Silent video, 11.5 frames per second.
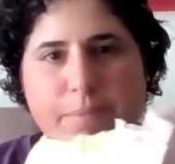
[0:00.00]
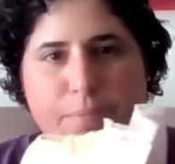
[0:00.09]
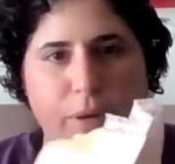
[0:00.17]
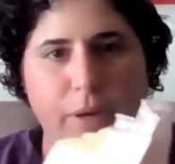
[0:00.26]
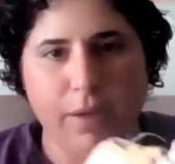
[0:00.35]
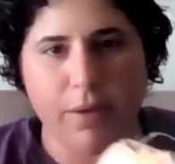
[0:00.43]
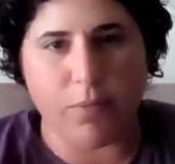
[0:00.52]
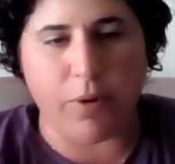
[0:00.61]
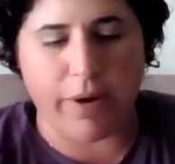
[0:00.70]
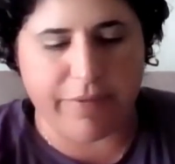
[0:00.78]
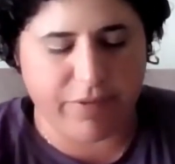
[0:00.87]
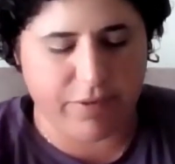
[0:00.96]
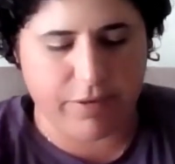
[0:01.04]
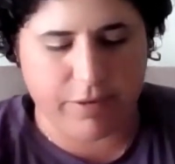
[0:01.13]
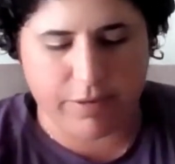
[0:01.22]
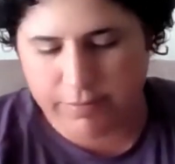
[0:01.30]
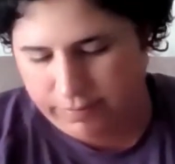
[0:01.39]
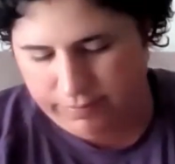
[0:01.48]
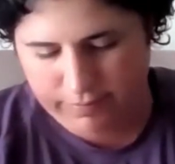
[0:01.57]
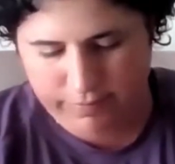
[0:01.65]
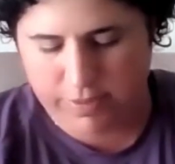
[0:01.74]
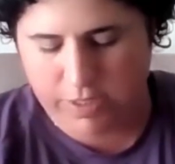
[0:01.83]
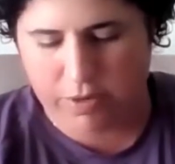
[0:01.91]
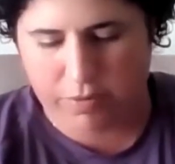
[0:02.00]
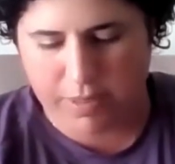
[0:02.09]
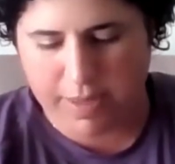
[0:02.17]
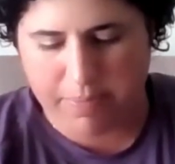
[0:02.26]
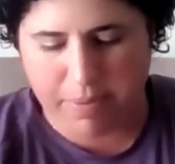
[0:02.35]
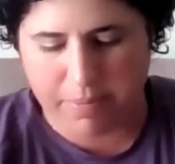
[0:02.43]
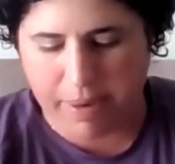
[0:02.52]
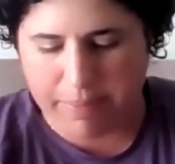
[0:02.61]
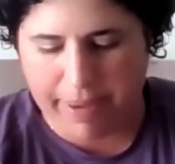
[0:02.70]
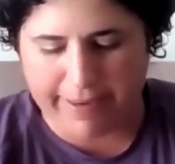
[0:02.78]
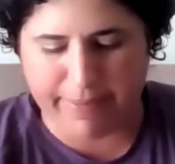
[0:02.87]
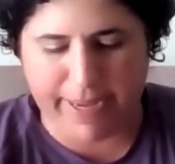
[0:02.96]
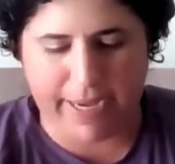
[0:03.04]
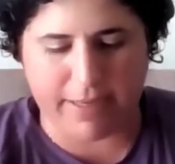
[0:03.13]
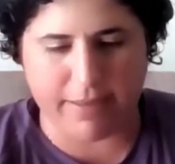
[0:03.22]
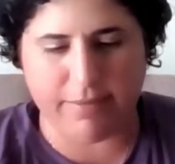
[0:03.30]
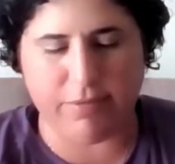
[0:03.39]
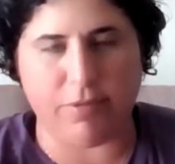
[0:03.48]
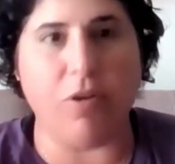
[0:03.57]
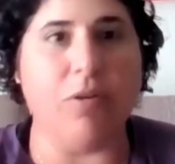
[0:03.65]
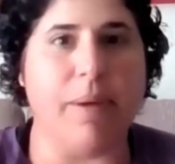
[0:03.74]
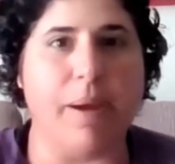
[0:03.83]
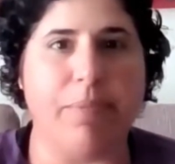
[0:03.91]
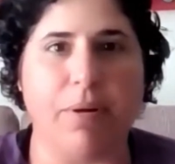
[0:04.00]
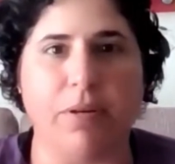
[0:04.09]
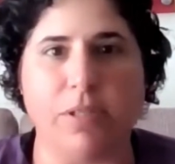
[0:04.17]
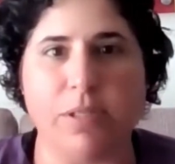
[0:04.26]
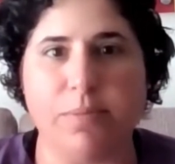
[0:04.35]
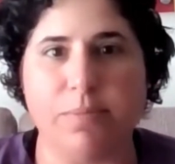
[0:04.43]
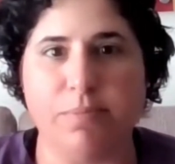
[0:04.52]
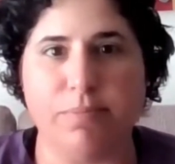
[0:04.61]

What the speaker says: bring wherever, you know, keep in my backpack, throw in my purse